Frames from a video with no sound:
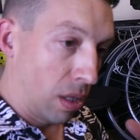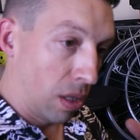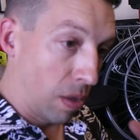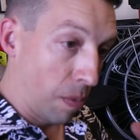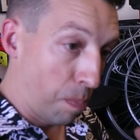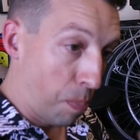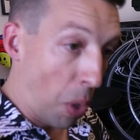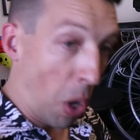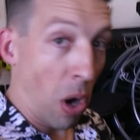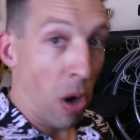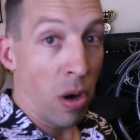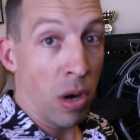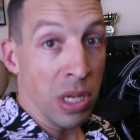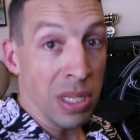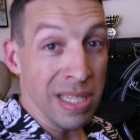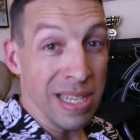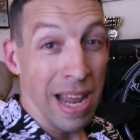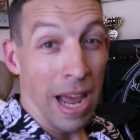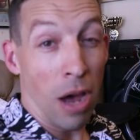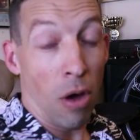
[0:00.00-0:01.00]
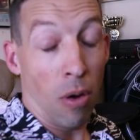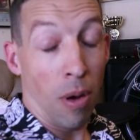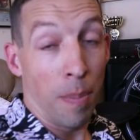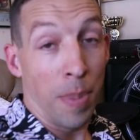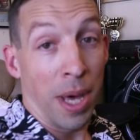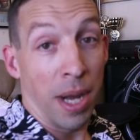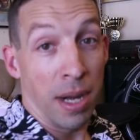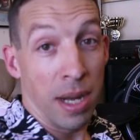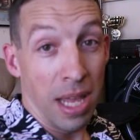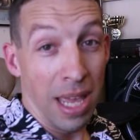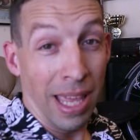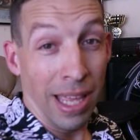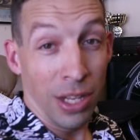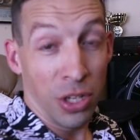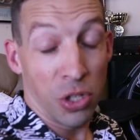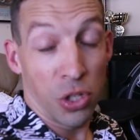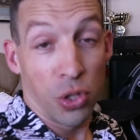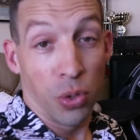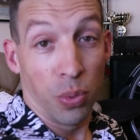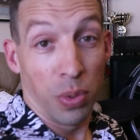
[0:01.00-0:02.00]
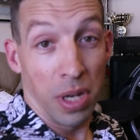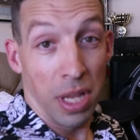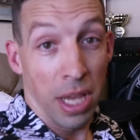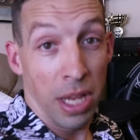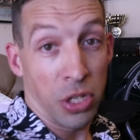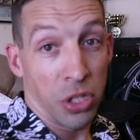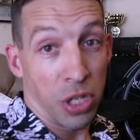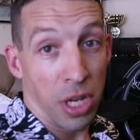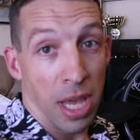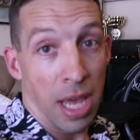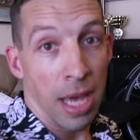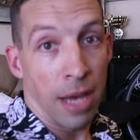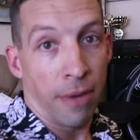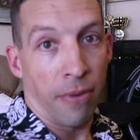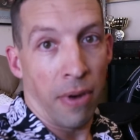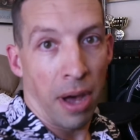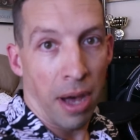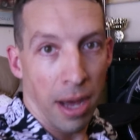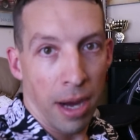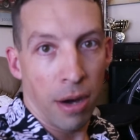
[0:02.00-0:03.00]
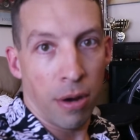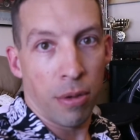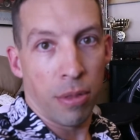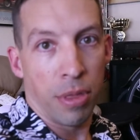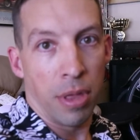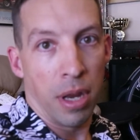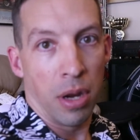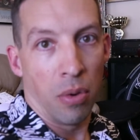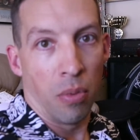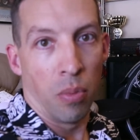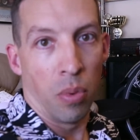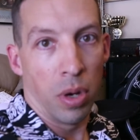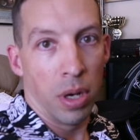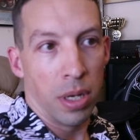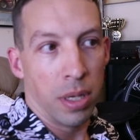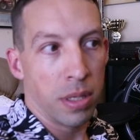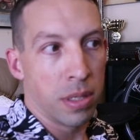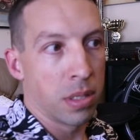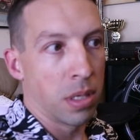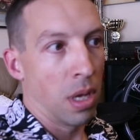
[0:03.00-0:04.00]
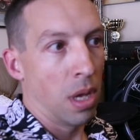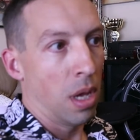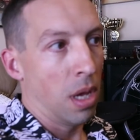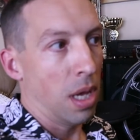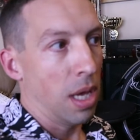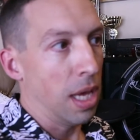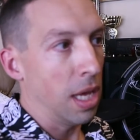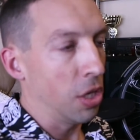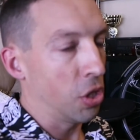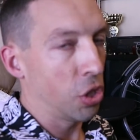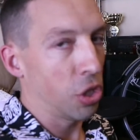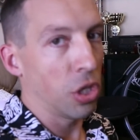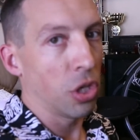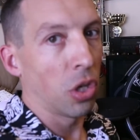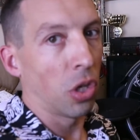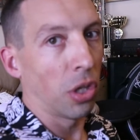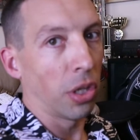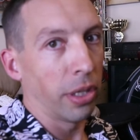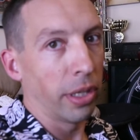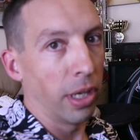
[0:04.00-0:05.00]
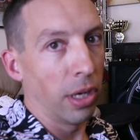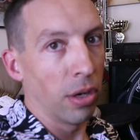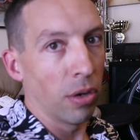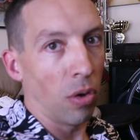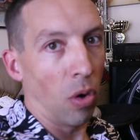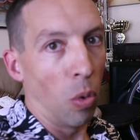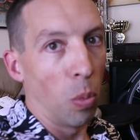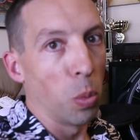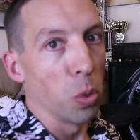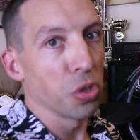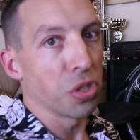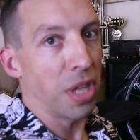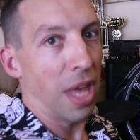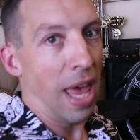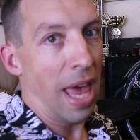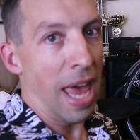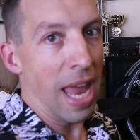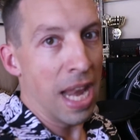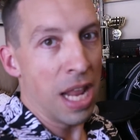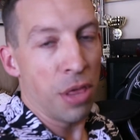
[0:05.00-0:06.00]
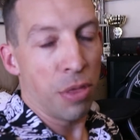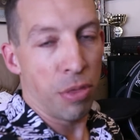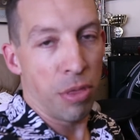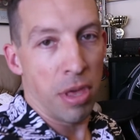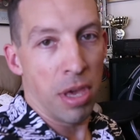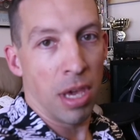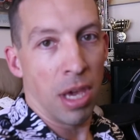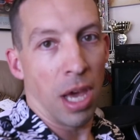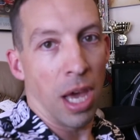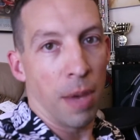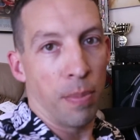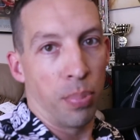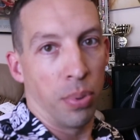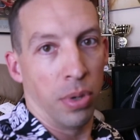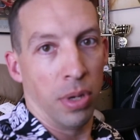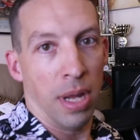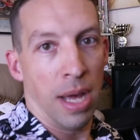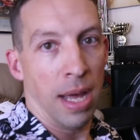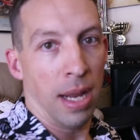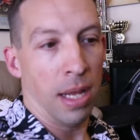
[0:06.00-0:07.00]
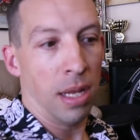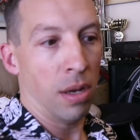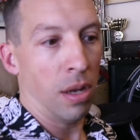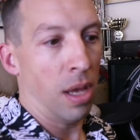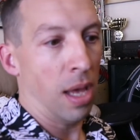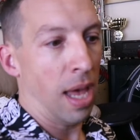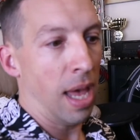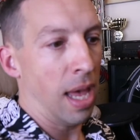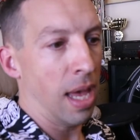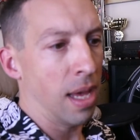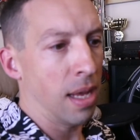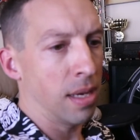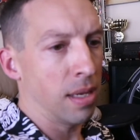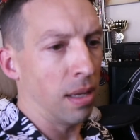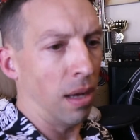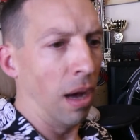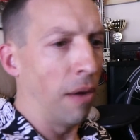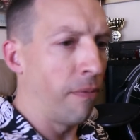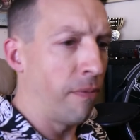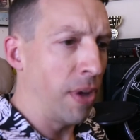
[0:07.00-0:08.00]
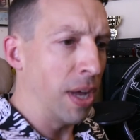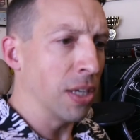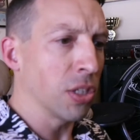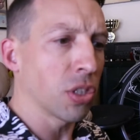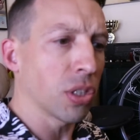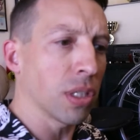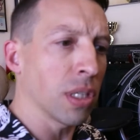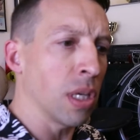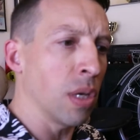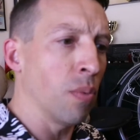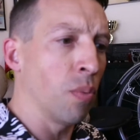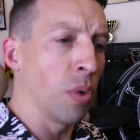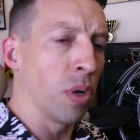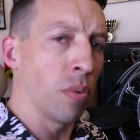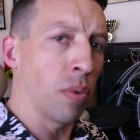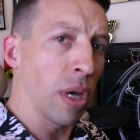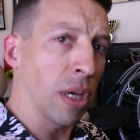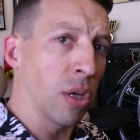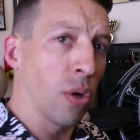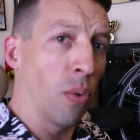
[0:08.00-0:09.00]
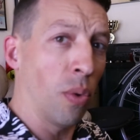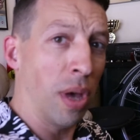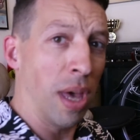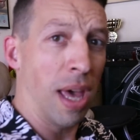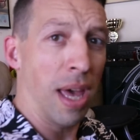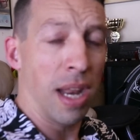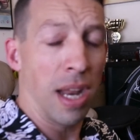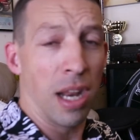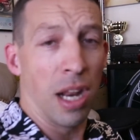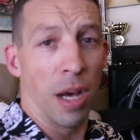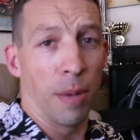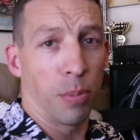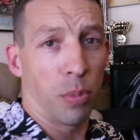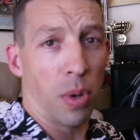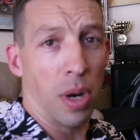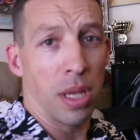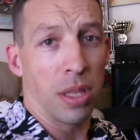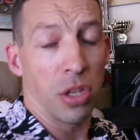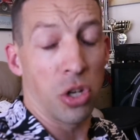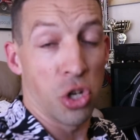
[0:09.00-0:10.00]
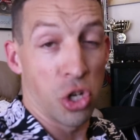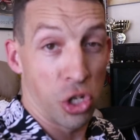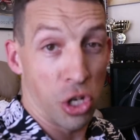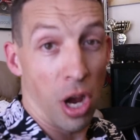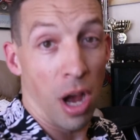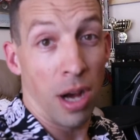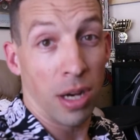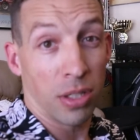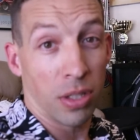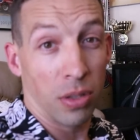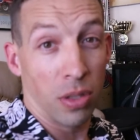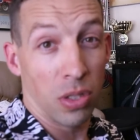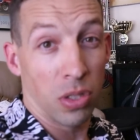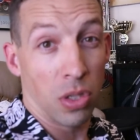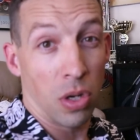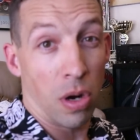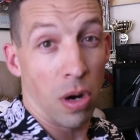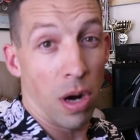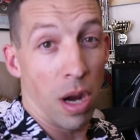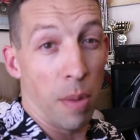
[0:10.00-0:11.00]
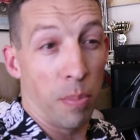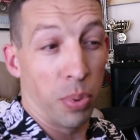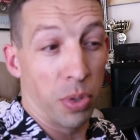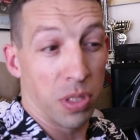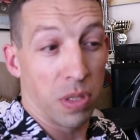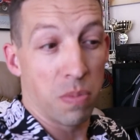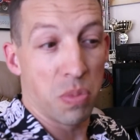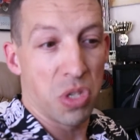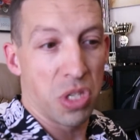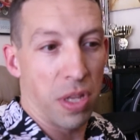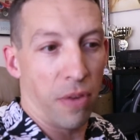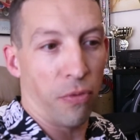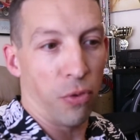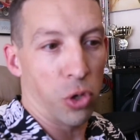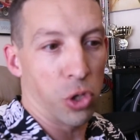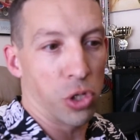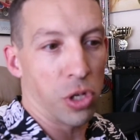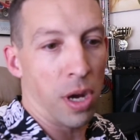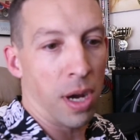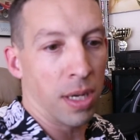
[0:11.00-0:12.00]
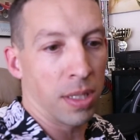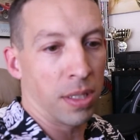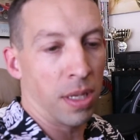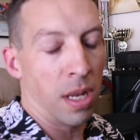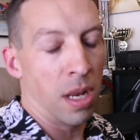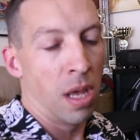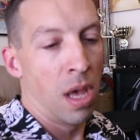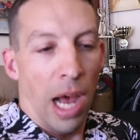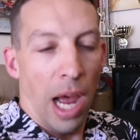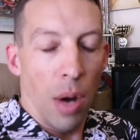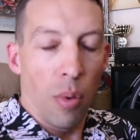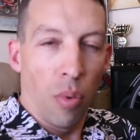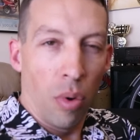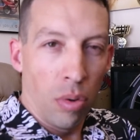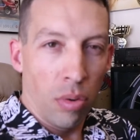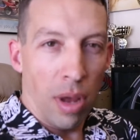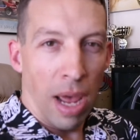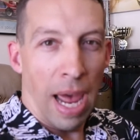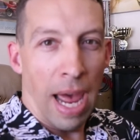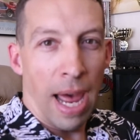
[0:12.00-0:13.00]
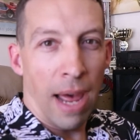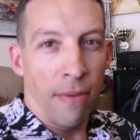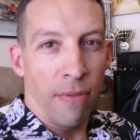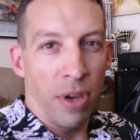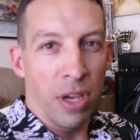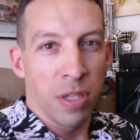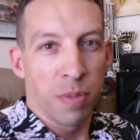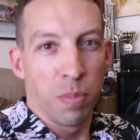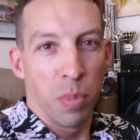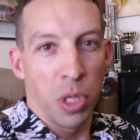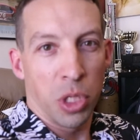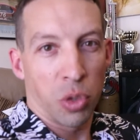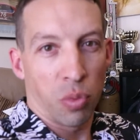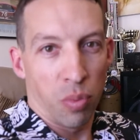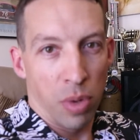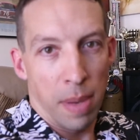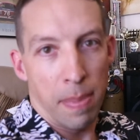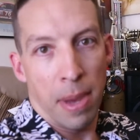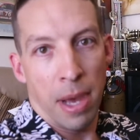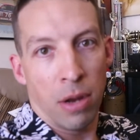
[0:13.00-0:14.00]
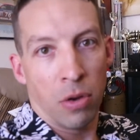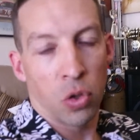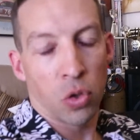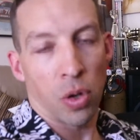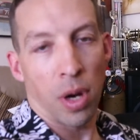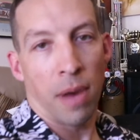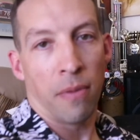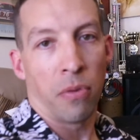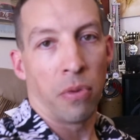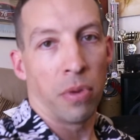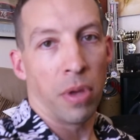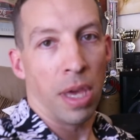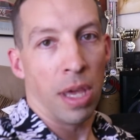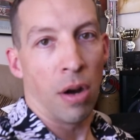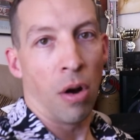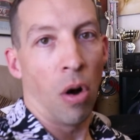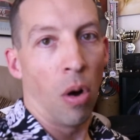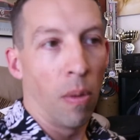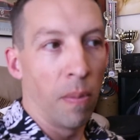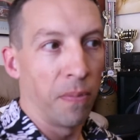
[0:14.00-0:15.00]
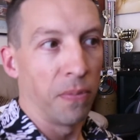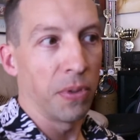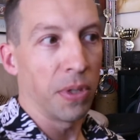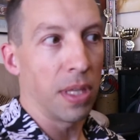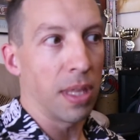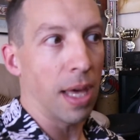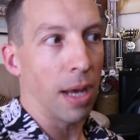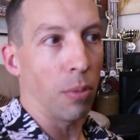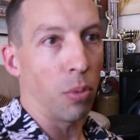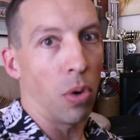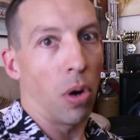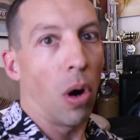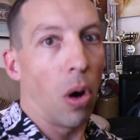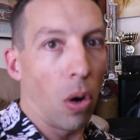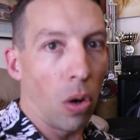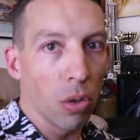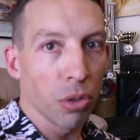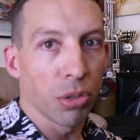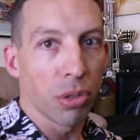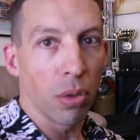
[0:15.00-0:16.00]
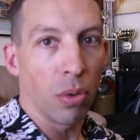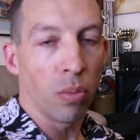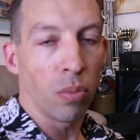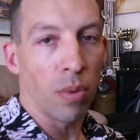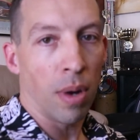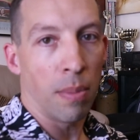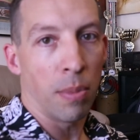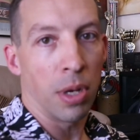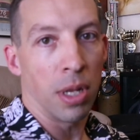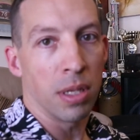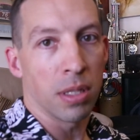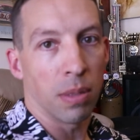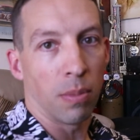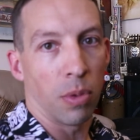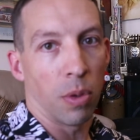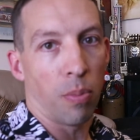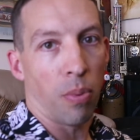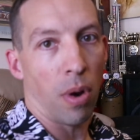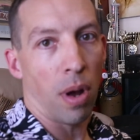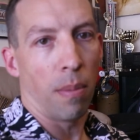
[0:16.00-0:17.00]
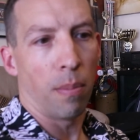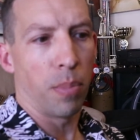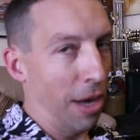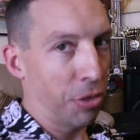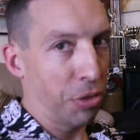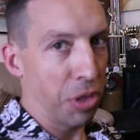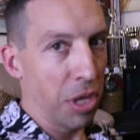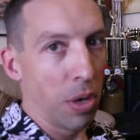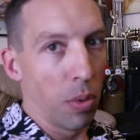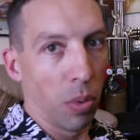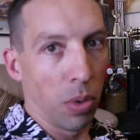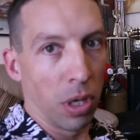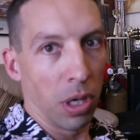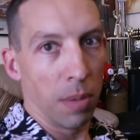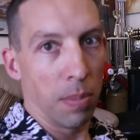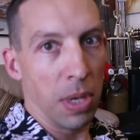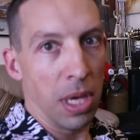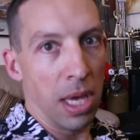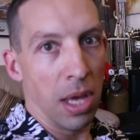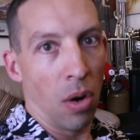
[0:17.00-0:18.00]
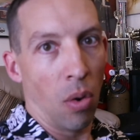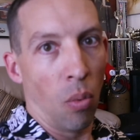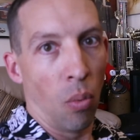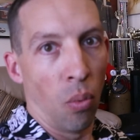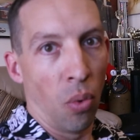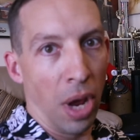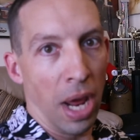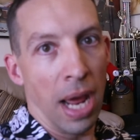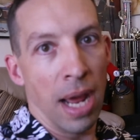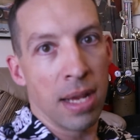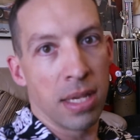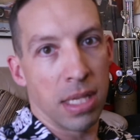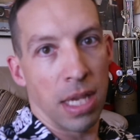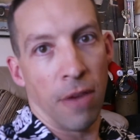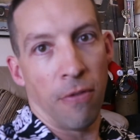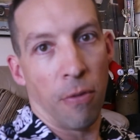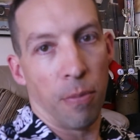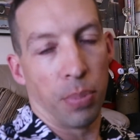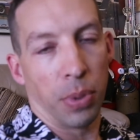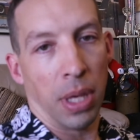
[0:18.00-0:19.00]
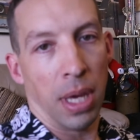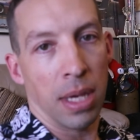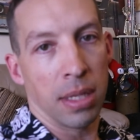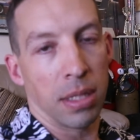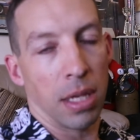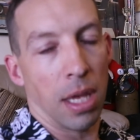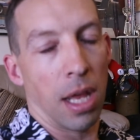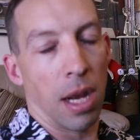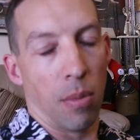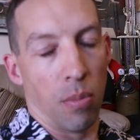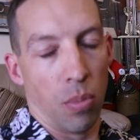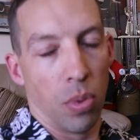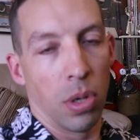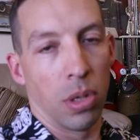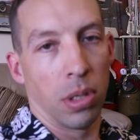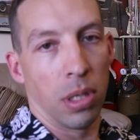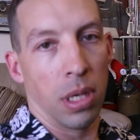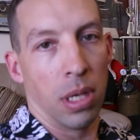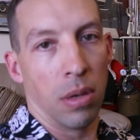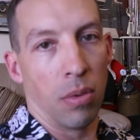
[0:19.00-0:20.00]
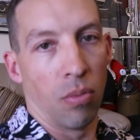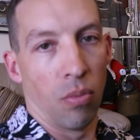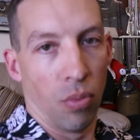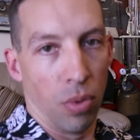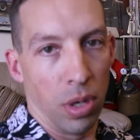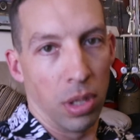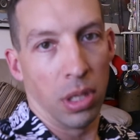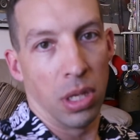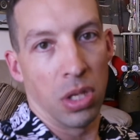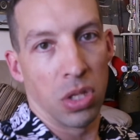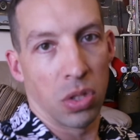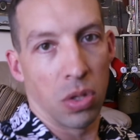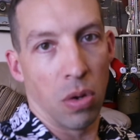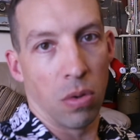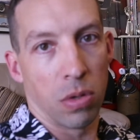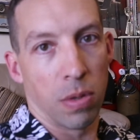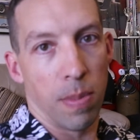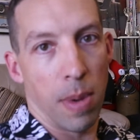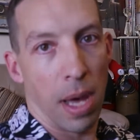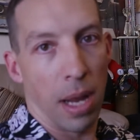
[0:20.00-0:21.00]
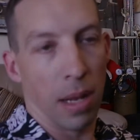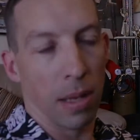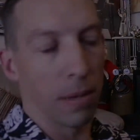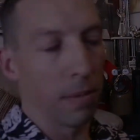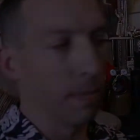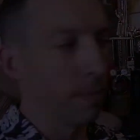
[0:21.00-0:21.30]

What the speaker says: The bar is now about 1 inch to 1.5 inches higher than it was. It should clear almost anything I put at it, and eventually when I go ahead and upgrade the shocks on this car and put some stiffer shocks in, I won't have as much rebound travel, and hopefully that will also remedy some of the problem. I think we're gonna be in a way safer place, and I'm really stoked about it.